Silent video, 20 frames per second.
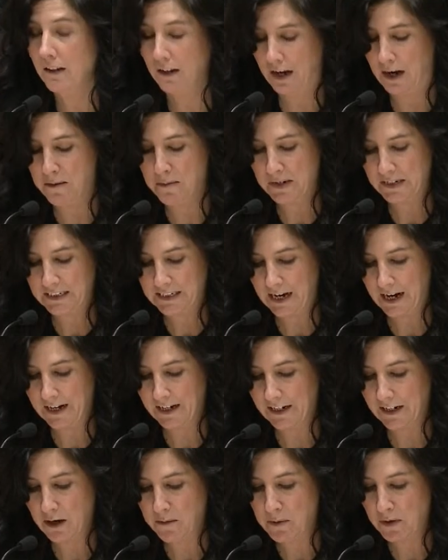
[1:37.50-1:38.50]
And I'm
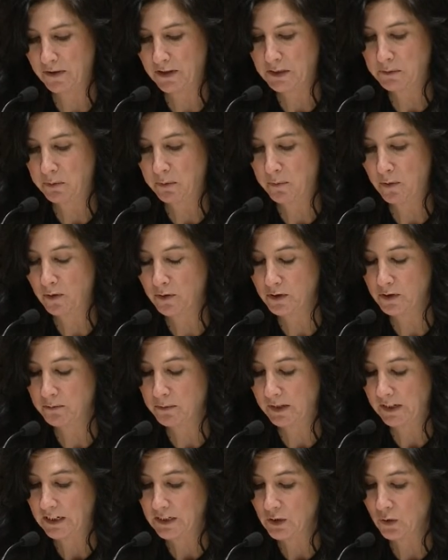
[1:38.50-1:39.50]
excited about this proposal
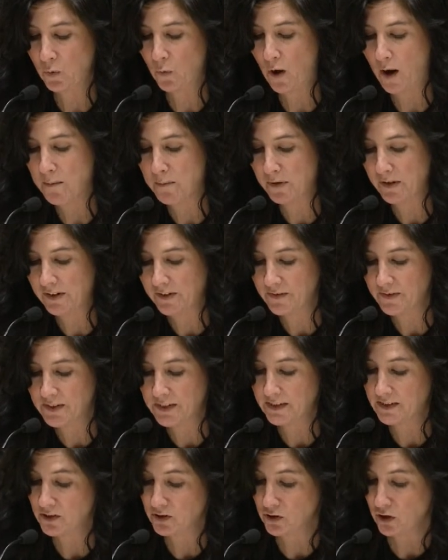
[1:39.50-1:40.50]
because
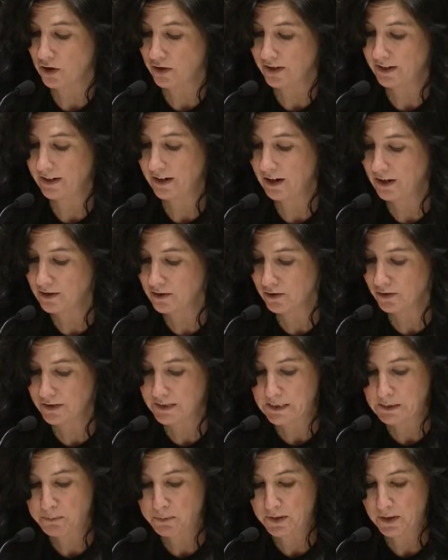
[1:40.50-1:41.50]
cooperatives started under
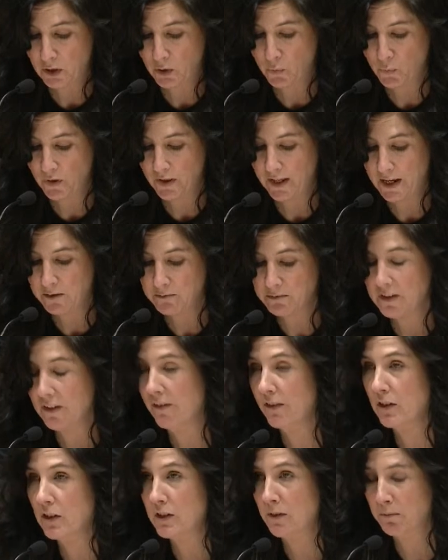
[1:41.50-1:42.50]
this bill will help
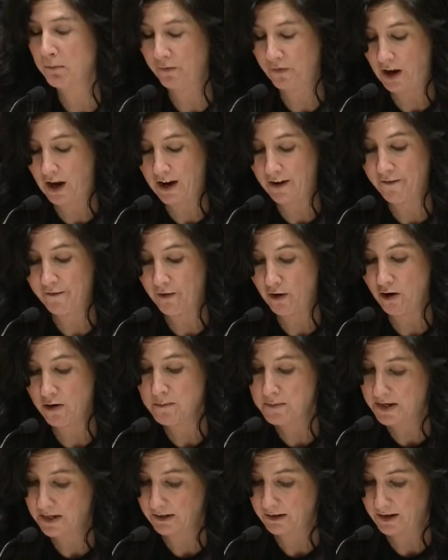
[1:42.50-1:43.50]
diversify
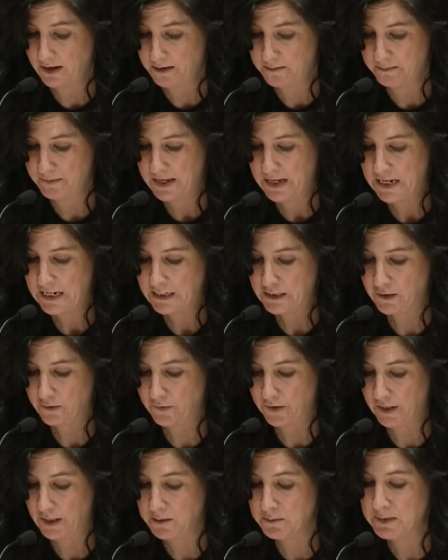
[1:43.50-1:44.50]
farm income,
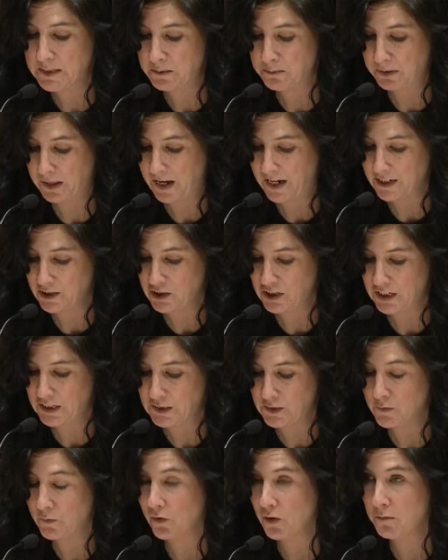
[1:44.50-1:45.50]
develop supply
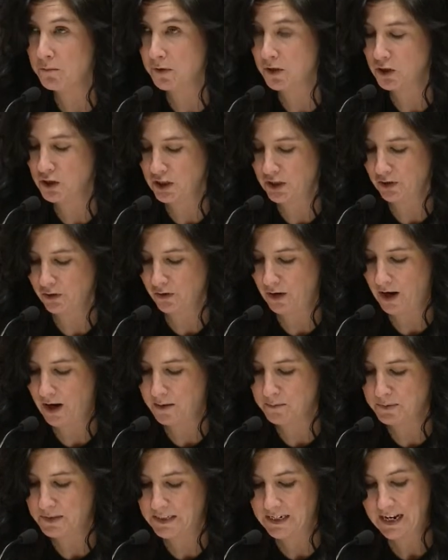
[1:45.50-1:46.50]
chains for emerging
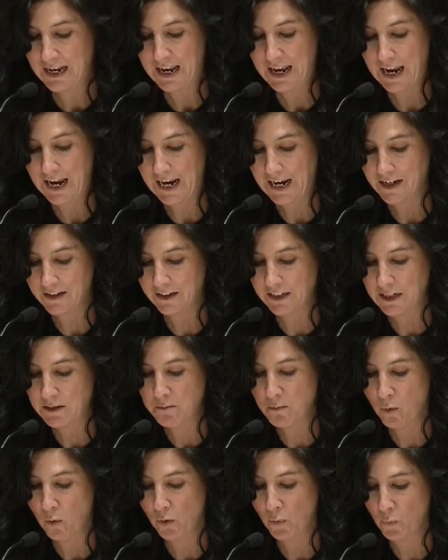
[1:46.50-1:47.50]
crops, and
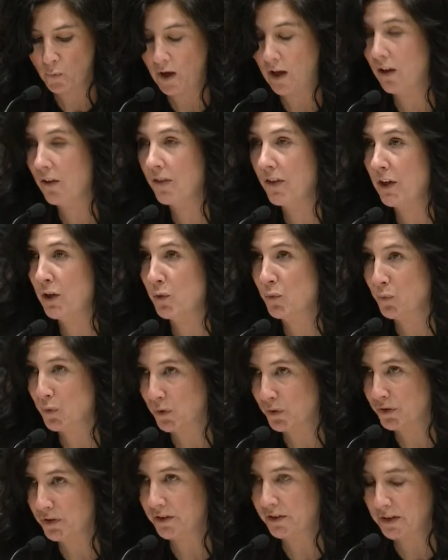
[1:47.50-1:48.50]
keep more wealth in
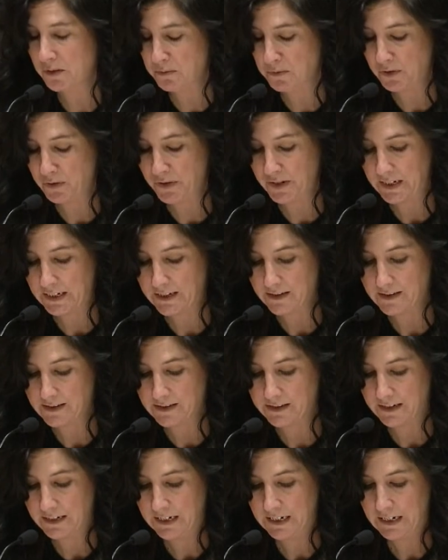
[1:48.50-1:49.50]
rural
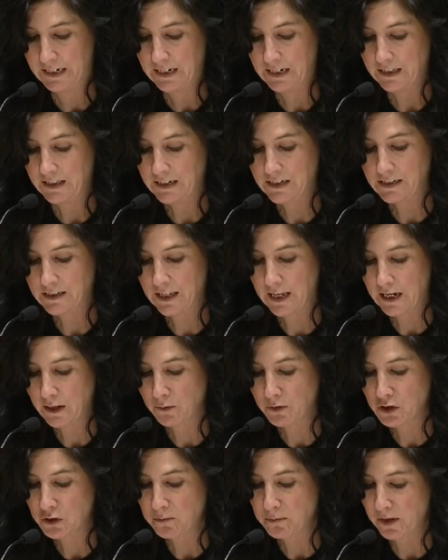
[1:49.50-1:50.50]
communities. This
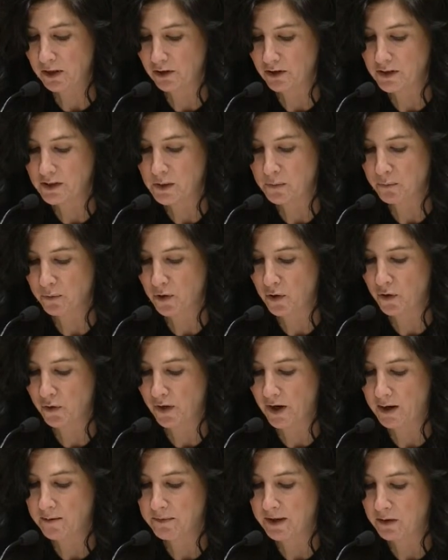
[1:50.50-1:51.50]
language mirrors a
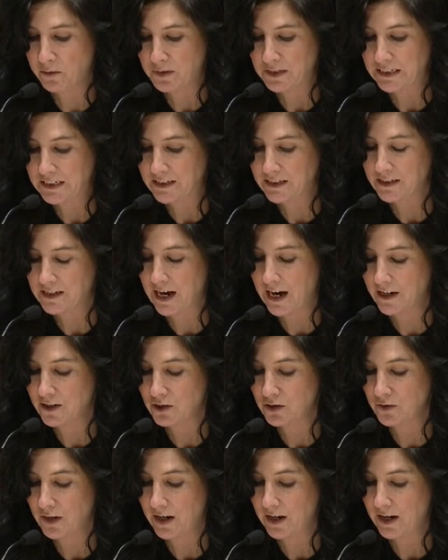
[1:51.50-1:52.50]
program that was in
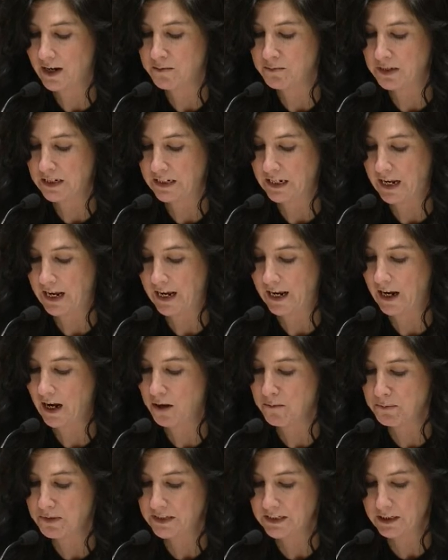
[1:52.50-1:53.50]
statute at MDA
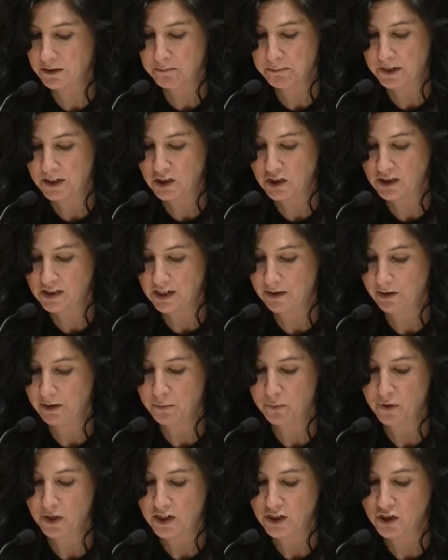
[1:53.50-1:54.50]
up until
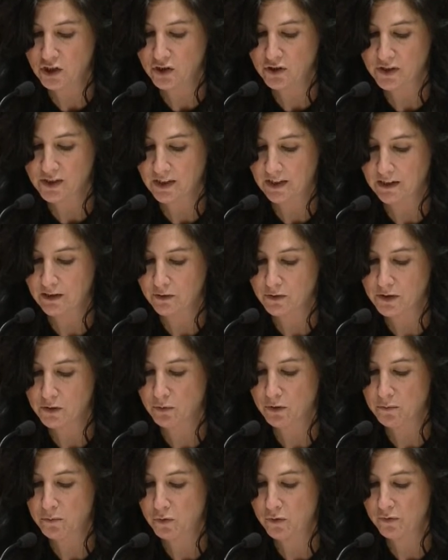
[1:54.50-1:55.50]
budgetary pressures led to
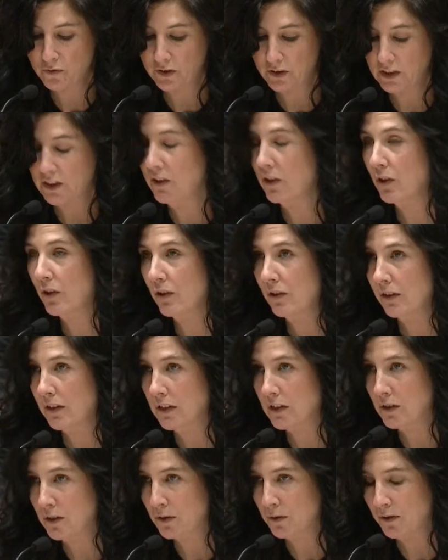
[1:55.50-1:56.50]
its removal in the
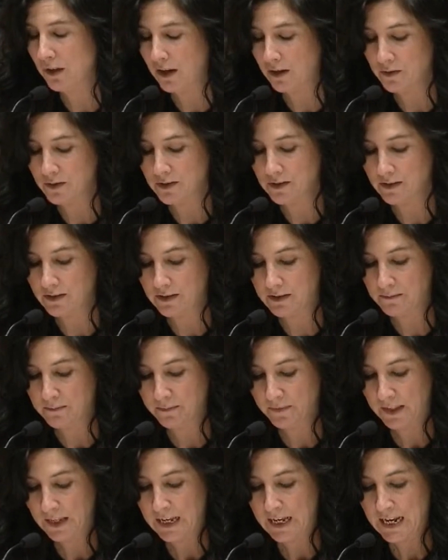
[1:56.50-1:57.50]
early 2000s.
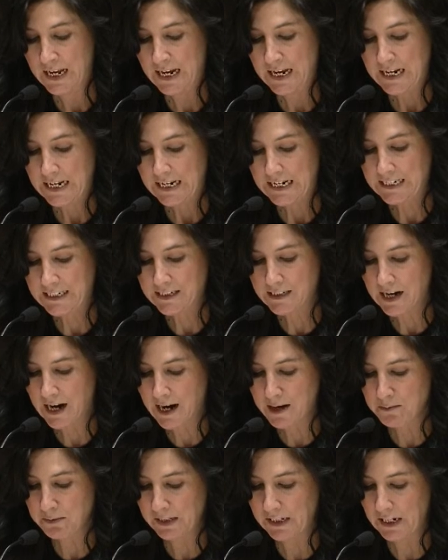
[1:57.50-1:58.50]
It's
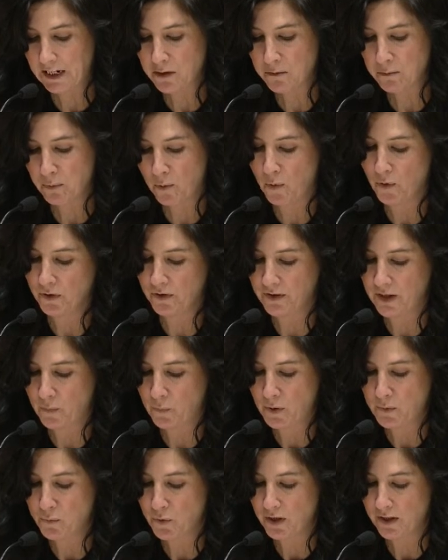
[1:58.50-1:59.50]
timely and important that
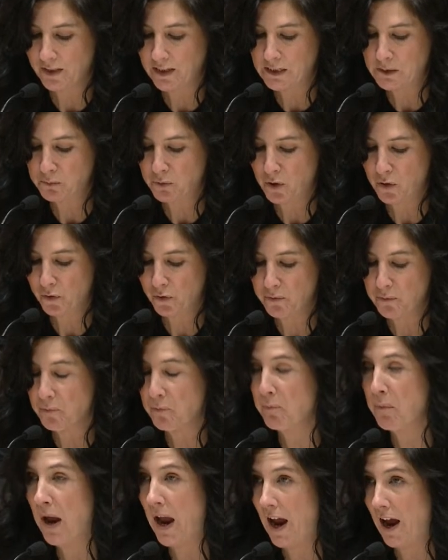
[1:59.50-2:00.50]
we bring this program
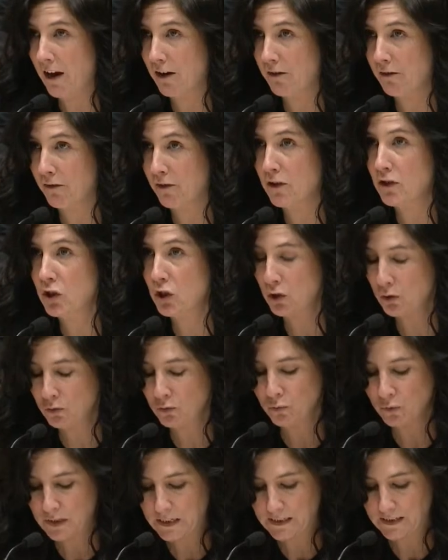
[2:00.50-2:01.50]
back for
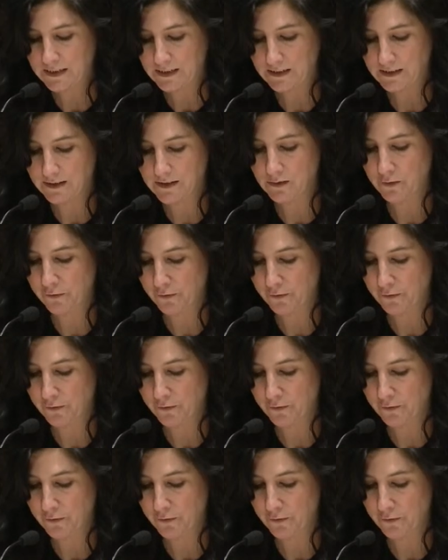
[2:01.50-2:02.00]
two reasons.